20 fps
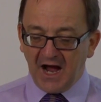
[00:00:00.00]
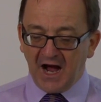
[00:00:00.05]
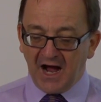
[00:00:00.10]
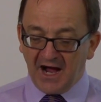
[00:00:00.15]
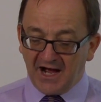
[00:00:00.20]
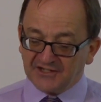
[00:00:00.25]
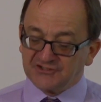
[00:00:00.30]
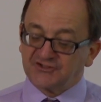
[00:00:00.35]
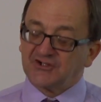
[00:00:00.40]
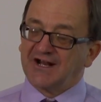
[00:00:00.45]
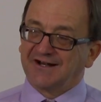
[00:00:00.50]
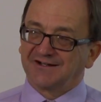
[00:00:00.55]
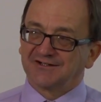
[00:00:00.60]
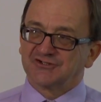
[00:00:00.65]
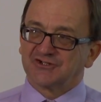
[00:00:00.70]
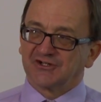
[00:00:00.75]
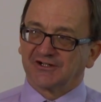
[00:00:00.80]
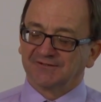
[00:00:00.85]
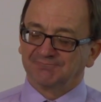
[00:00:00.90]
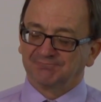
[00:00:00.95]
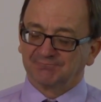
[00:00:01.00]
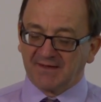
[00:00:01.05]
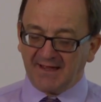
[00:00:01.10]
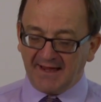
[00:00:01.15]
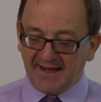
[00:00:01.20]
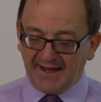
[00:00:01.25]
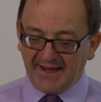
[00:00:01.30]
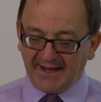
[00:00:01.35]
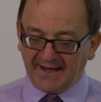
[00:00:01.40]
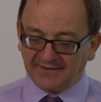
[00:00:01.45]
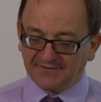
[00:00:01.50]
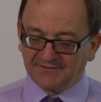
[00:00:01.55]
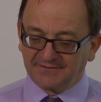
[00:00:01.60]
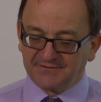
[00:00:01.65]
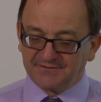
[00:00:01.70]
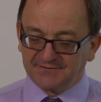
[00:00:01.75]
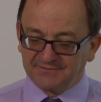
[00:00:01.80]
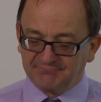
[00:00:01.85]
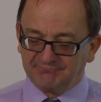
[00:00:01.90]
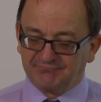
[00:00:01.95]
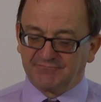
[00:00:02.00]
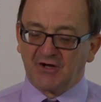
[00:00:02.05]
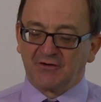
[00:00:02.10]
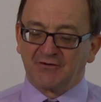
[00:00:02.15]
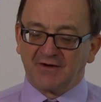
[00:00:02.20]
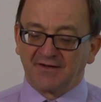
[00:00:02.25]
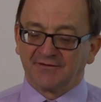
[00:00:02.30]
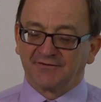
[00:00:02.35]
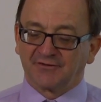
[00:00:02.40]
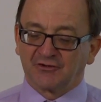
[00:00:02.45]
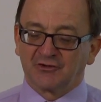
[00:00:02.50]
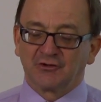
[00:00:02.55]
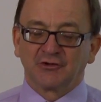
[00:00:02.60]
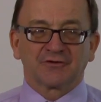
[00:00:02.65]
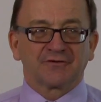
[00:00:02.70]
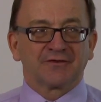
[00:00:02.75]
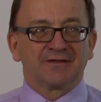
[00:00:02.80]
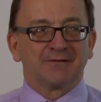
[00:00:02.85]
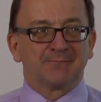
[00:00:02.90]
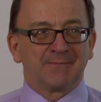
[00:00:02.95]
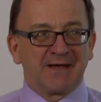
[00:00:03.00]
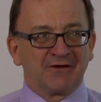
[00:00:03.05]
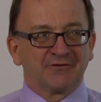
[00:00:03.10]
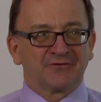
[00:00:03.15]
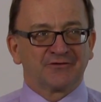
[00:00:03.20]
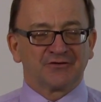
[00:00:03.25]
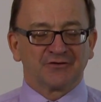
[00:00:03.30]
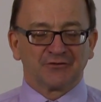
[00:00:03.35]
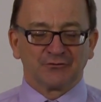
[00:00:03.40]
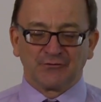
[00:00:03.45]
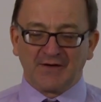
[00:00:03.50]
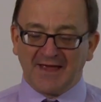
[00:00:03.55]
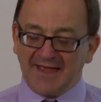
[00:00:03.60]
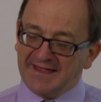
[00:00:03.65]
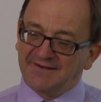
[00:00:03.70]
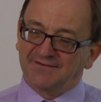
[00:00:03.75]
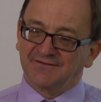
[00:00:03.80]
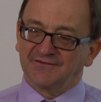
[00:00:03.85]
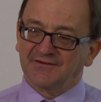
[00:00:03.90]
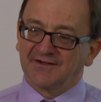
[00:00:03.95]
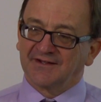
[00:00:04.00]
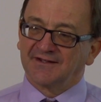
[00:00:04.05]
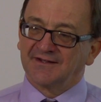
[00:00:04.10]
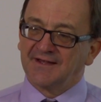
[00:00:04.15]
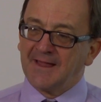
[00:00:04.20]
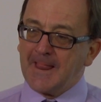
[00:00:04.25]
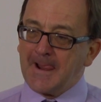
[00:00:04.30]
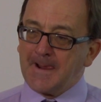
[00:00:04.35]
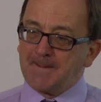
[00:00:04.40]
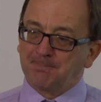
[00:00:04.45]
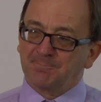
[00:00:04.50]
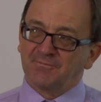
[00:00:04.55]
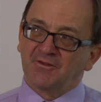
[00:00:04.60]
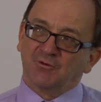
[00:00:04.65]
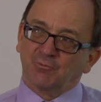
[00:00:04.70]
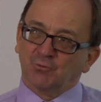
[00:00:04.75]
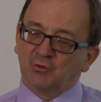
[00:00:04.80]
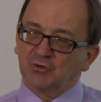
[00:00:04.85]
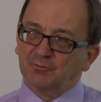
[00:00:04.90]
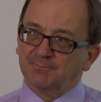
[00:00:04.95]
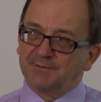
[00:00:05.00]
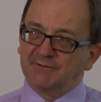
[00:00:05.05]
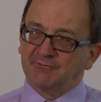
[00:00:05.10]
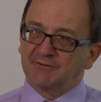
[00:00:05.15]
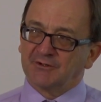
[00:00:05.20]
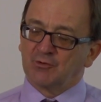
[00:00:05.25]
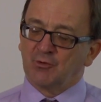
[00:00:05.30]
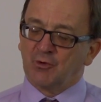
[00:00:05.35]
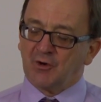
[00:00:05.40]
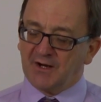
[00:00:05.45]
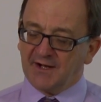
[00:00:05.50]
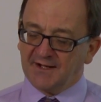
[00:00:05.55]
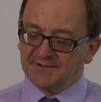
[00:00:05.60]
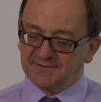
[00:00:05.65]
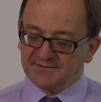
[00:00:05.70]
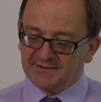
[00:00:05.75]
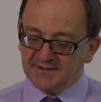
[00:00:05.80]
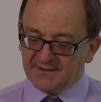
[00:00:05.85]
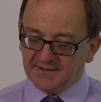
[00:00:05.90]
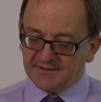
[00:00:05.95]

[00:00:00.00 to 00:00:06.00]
are challenging, and don't undercook the amount of editing that will be required